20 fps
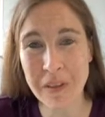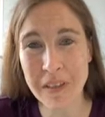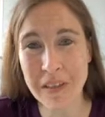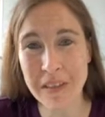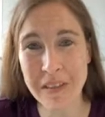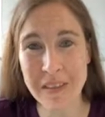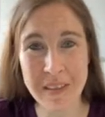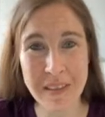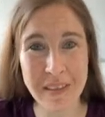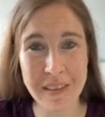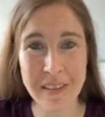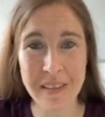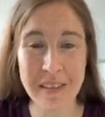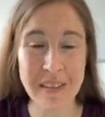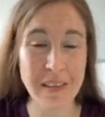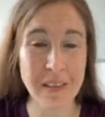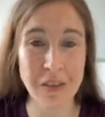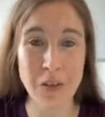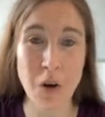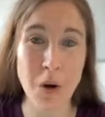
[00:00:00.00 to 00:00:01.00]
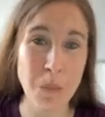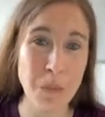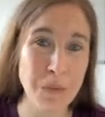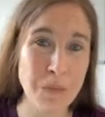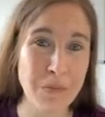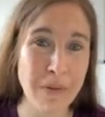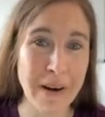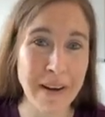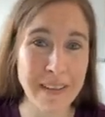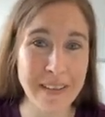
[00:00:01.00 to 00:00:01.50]
this, as it is a common
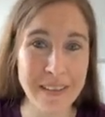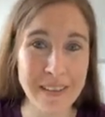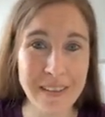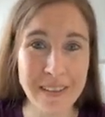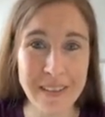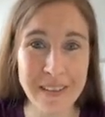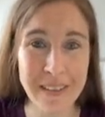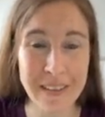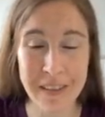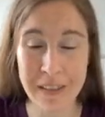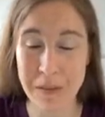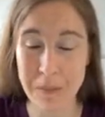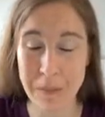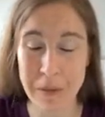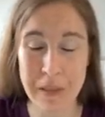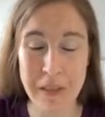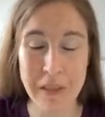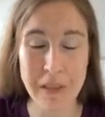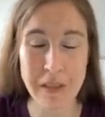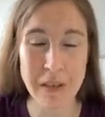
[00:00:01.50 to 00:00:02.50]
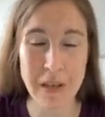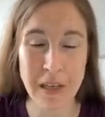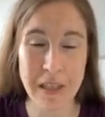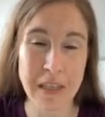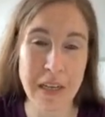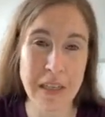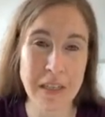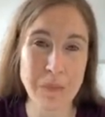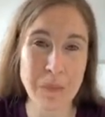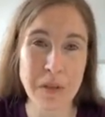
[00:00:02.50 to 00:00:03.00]
practice
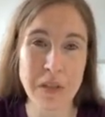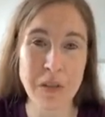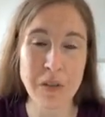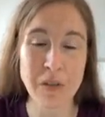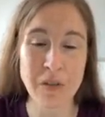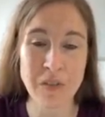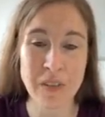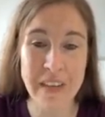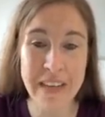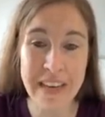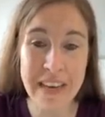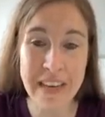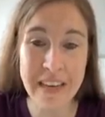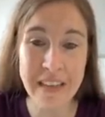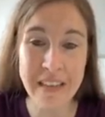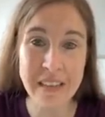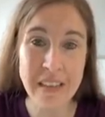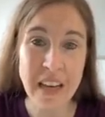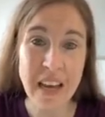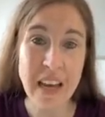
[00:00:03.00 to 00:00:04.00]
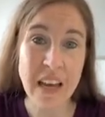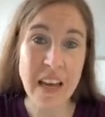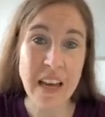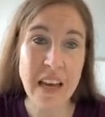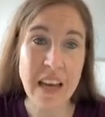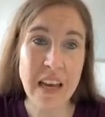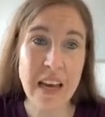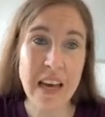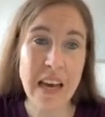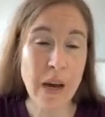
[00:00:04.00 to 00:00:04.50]
and has been used for years.
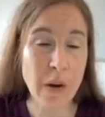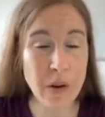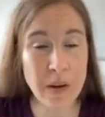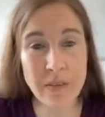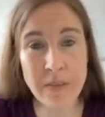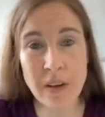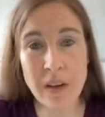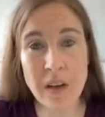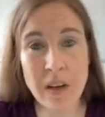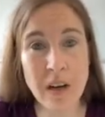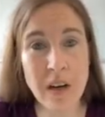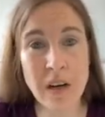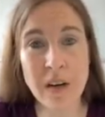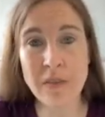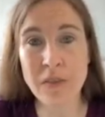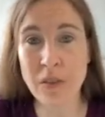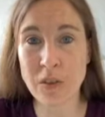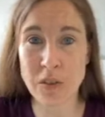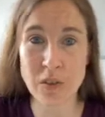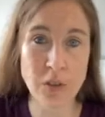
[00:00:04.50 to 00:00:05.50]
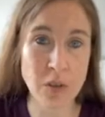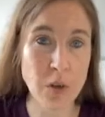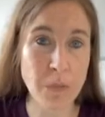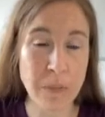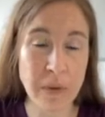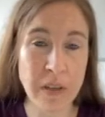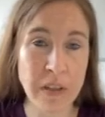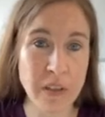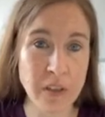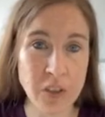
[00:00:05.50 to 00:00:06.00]
However, I've got to stop
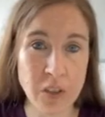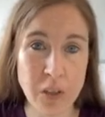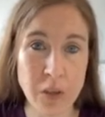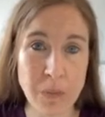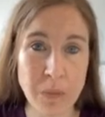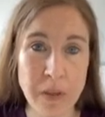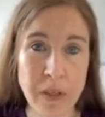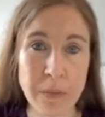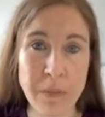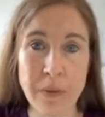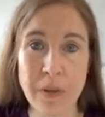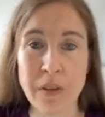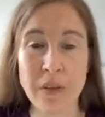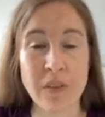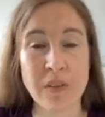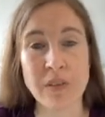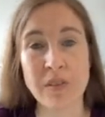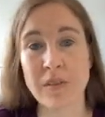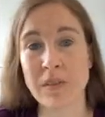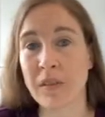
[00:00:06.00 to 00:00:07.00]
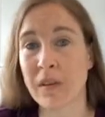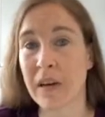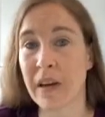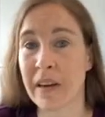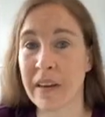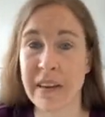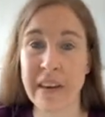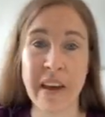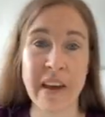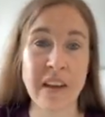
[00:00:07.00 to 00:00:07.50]
being stupid because,
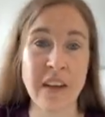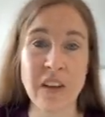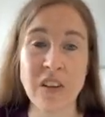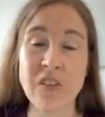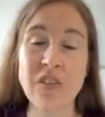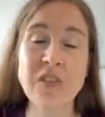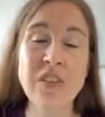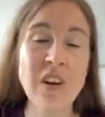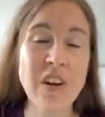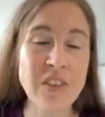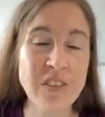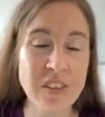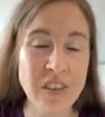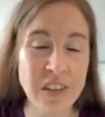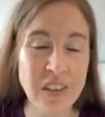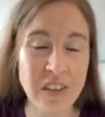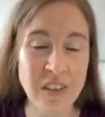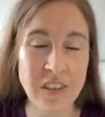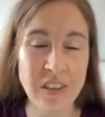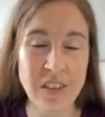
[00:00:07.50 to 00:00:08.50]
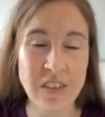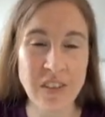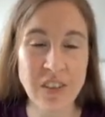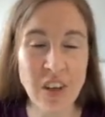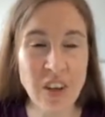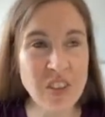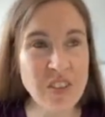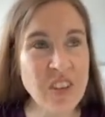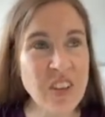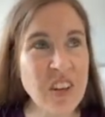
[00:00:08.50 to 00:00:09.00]
again,
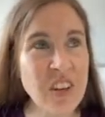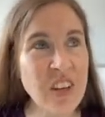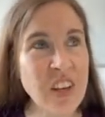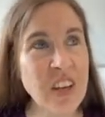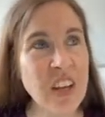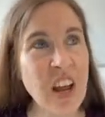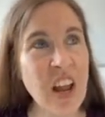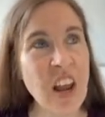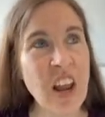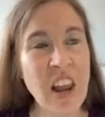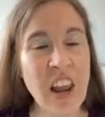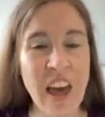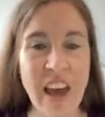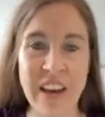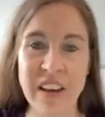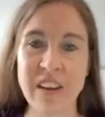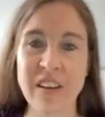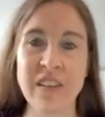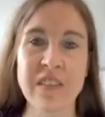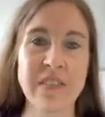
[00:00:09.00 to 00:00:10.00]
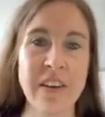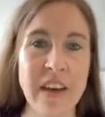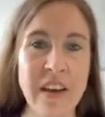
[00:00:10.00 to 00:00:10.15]
startlingly lack of